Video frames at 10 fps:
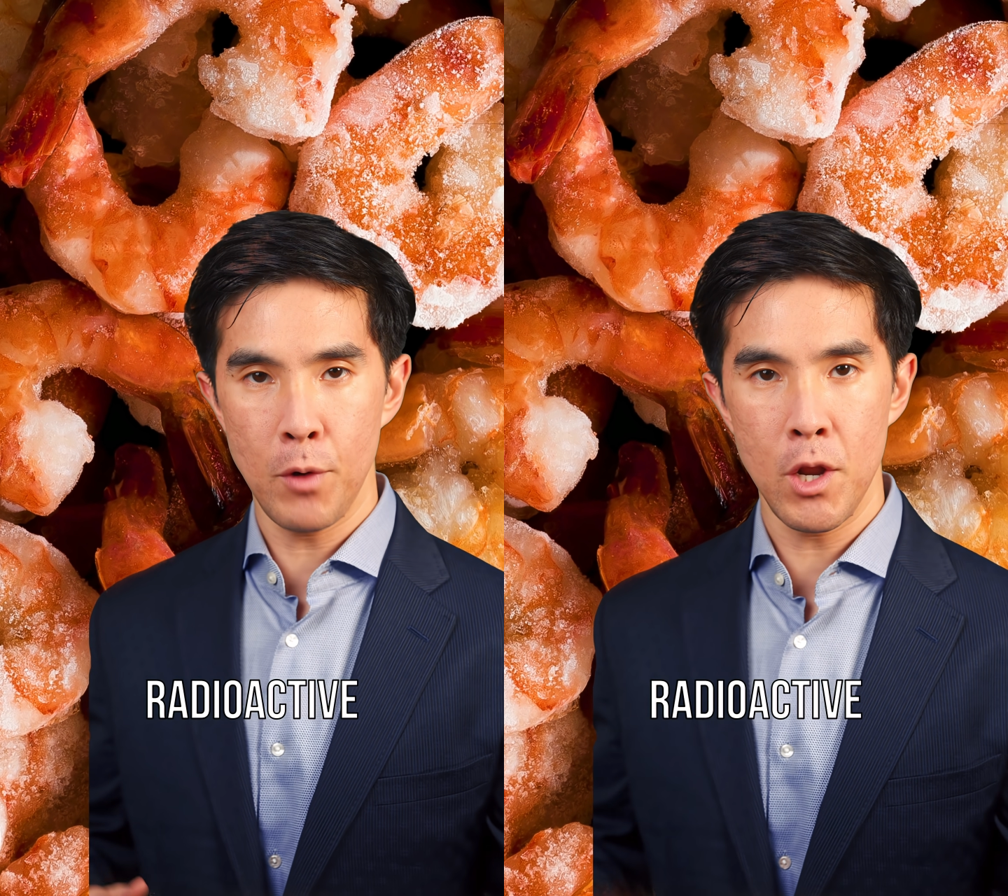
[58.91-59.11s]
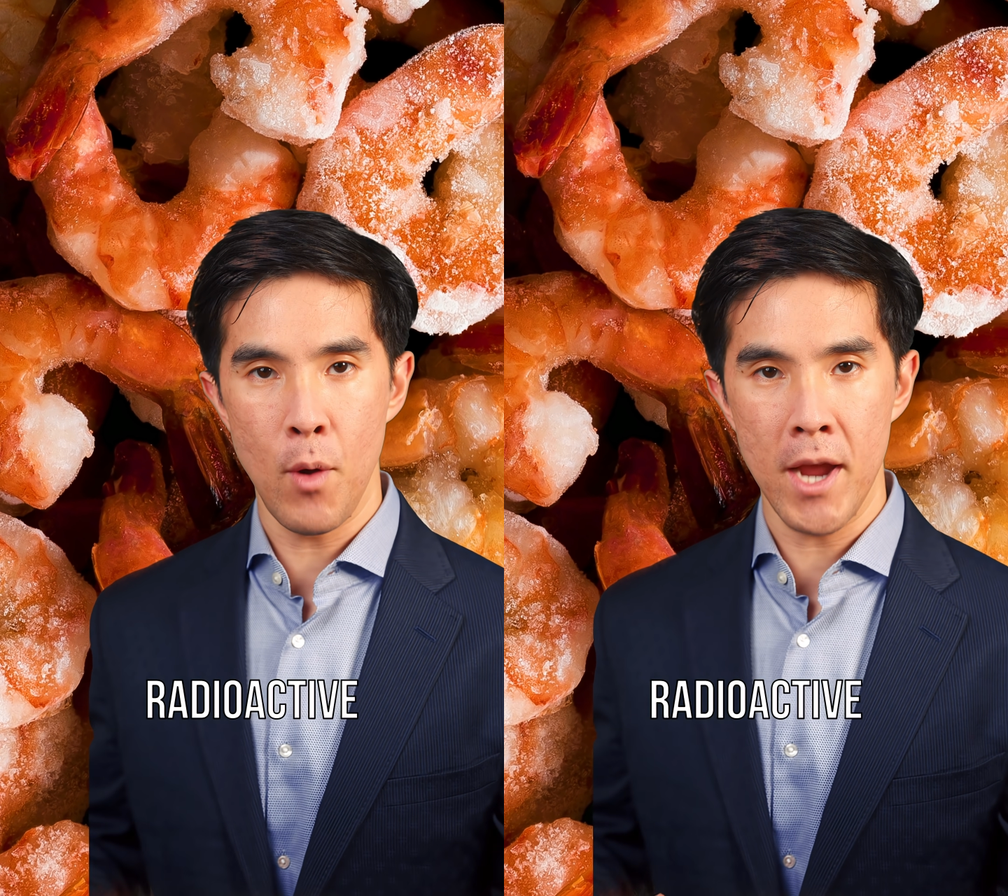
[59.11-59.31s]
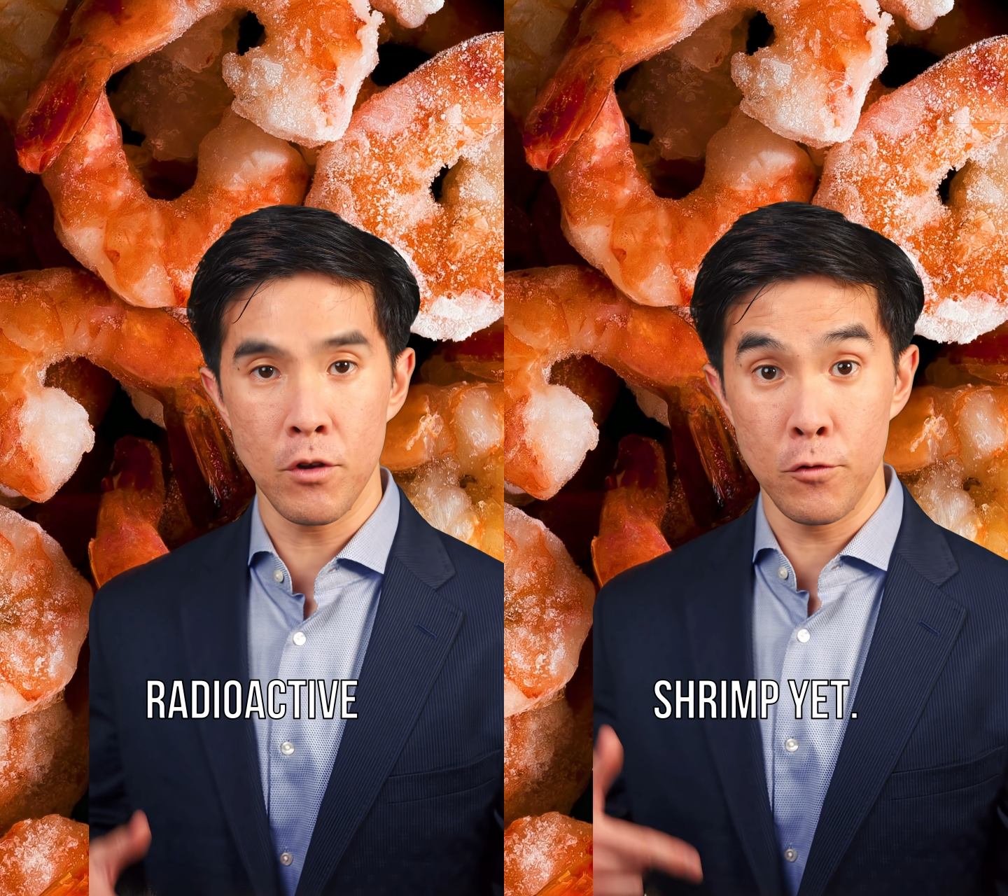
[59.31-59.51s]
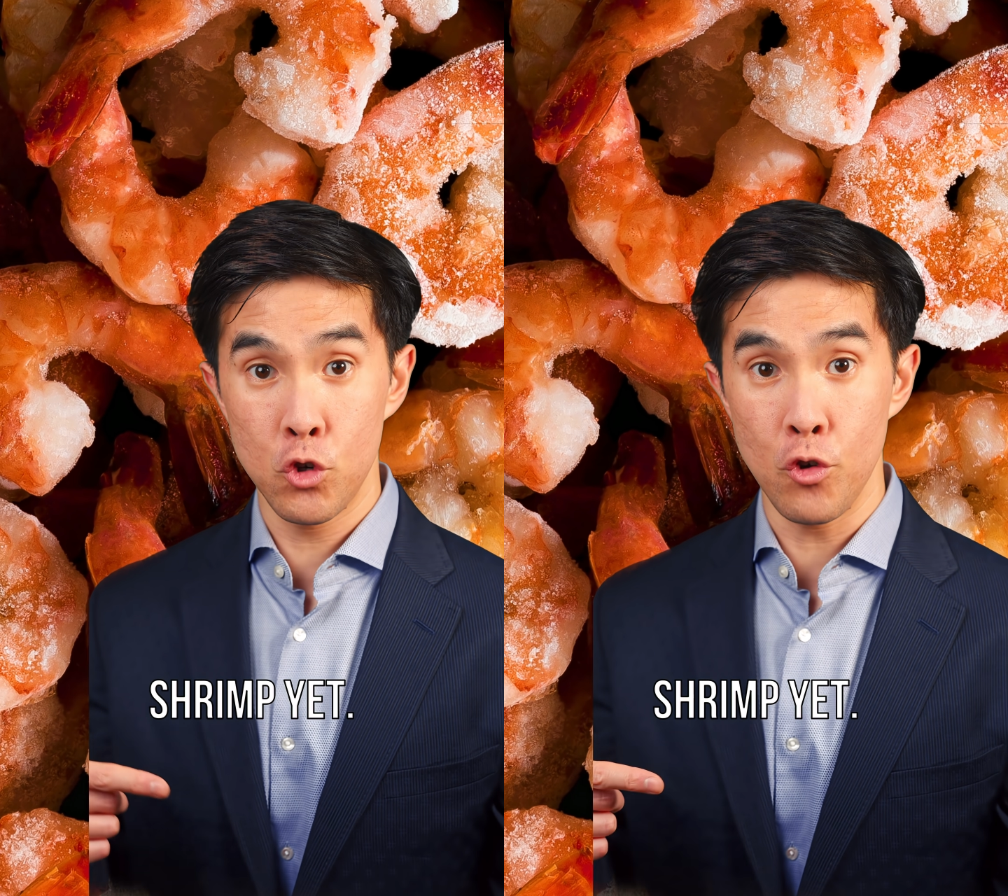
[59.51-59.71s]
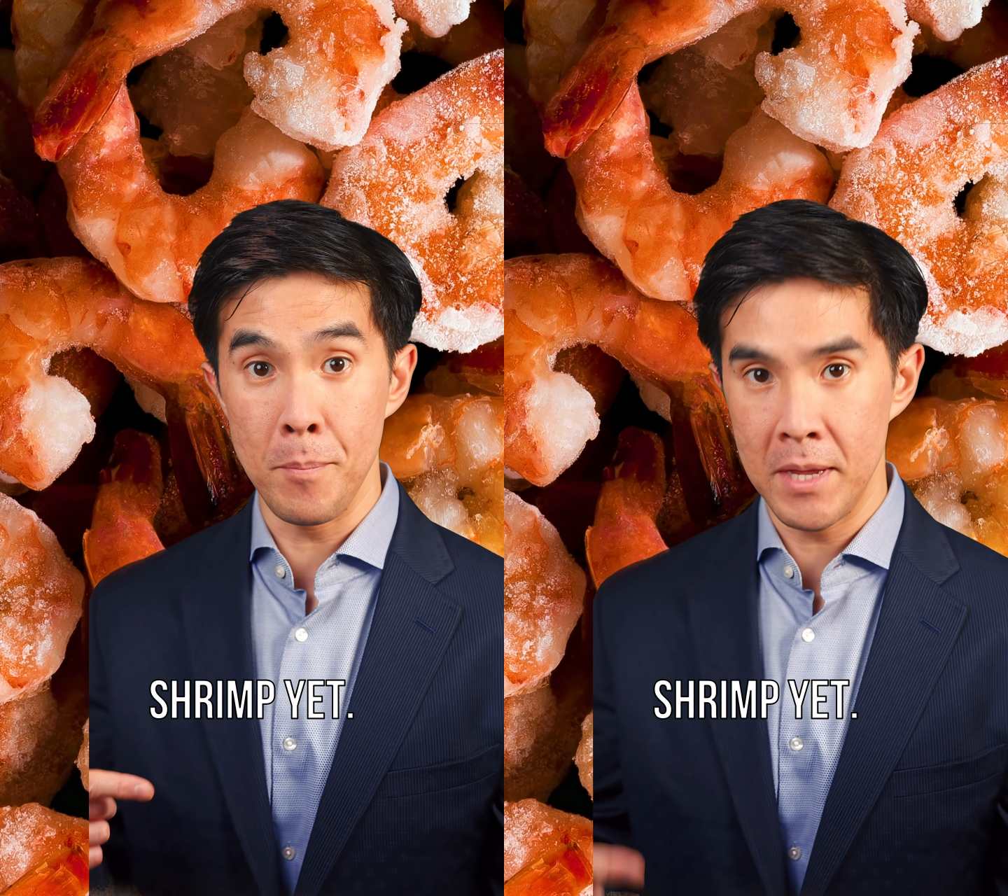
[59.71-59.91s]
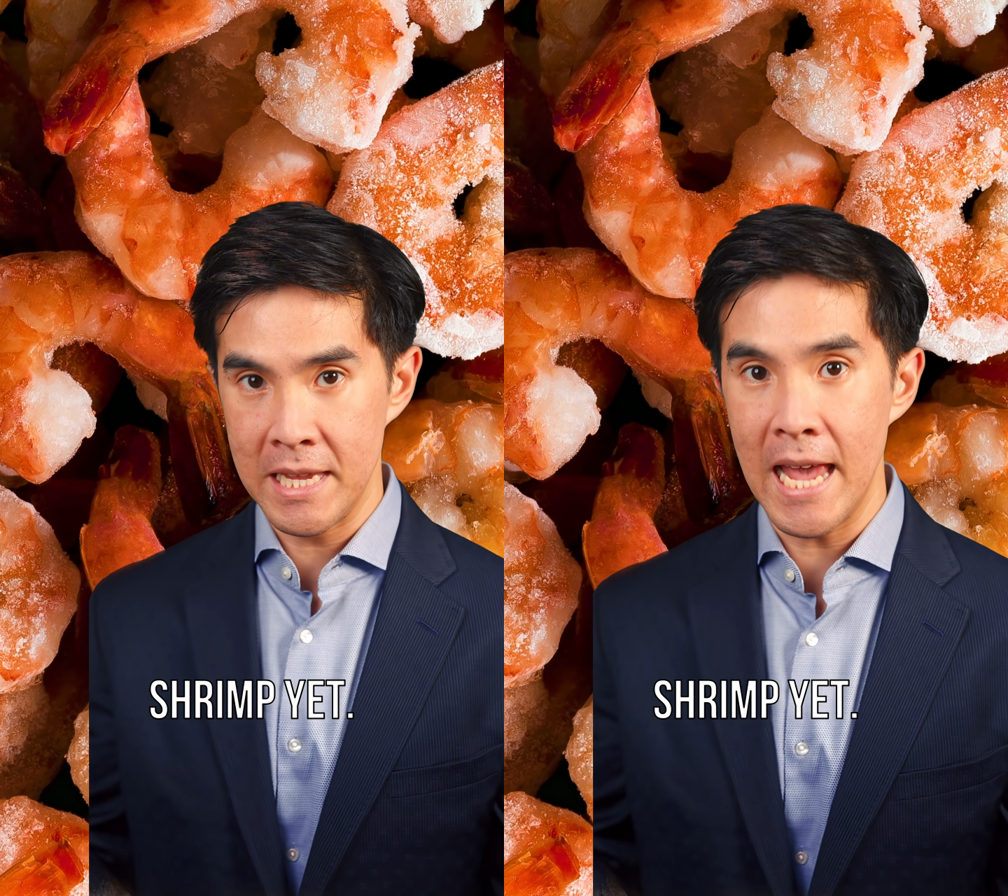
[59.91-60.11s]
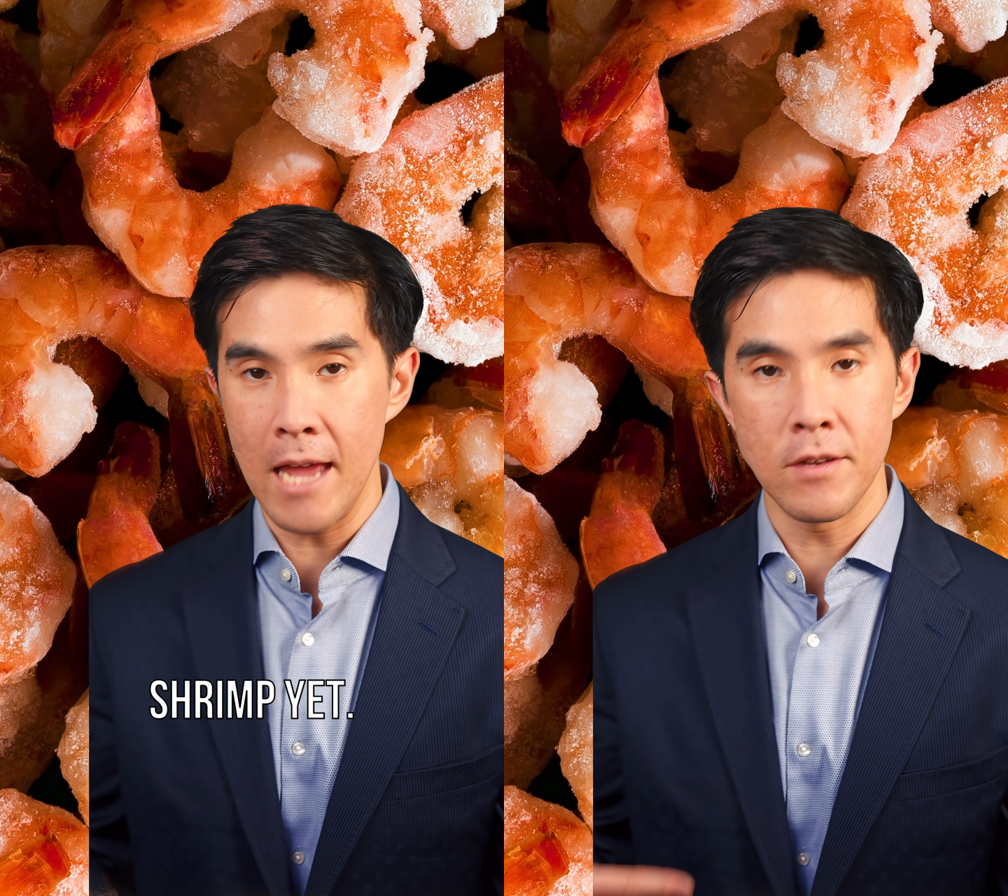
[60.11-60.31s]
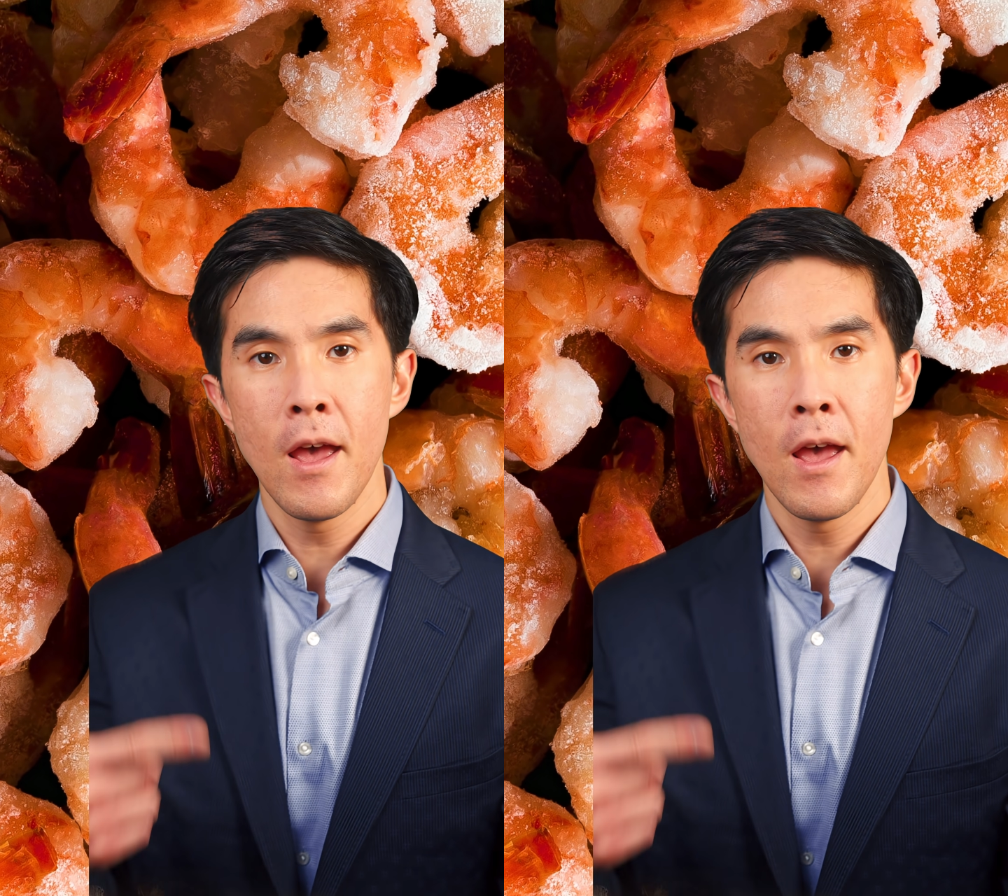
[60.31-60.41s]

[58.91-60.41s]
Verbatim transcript: radioactive shrimp yet.